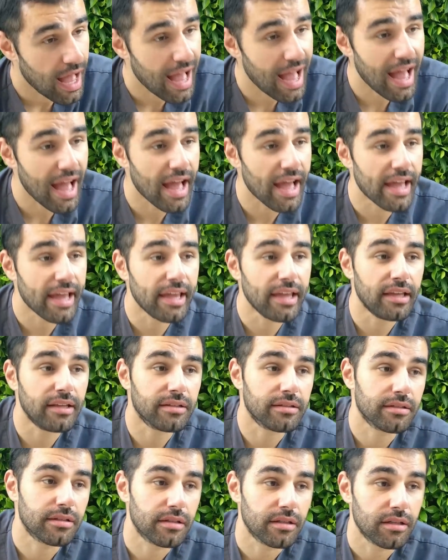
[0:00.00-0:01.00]
I
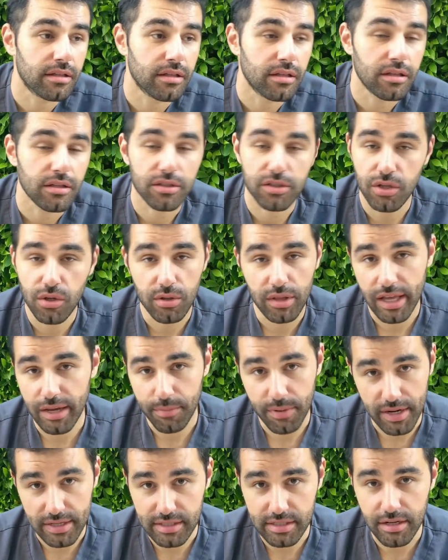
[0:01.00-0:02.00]
don't like
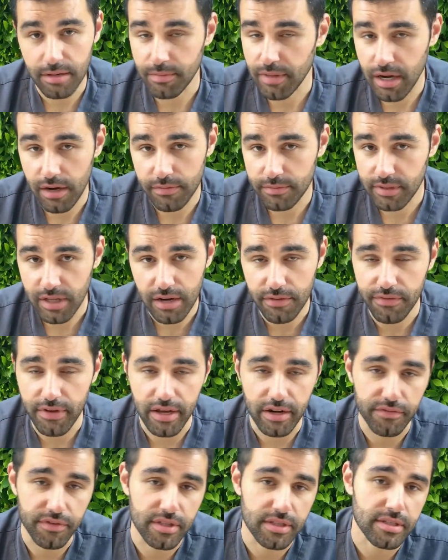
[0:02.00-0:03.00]
Preston. I'm not a
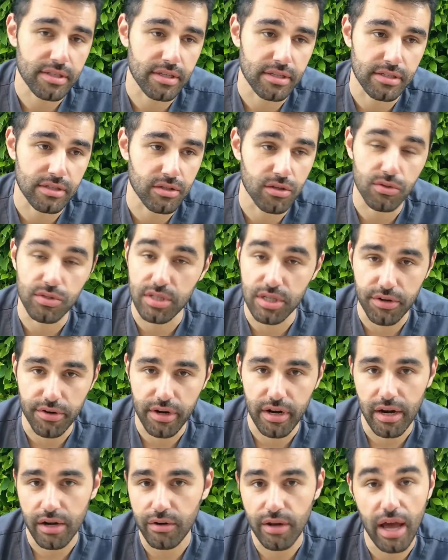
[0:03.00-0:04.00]
fan of his. It's no
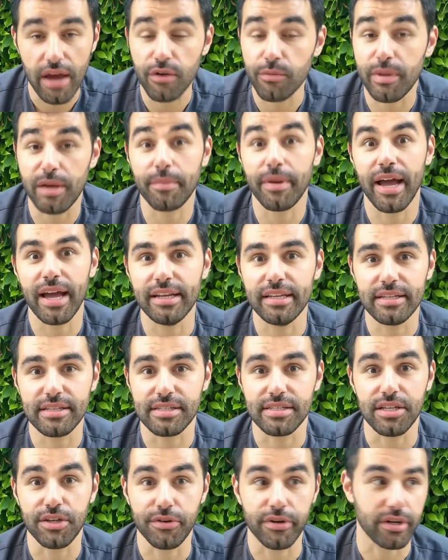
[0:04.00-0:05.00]
secret. I don't make my ideas
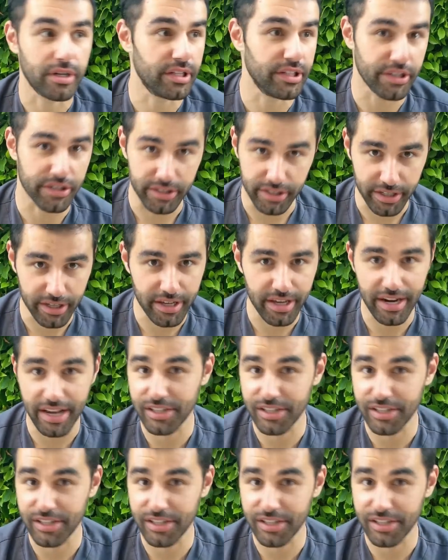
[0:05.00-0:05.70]
secret, clearly, and I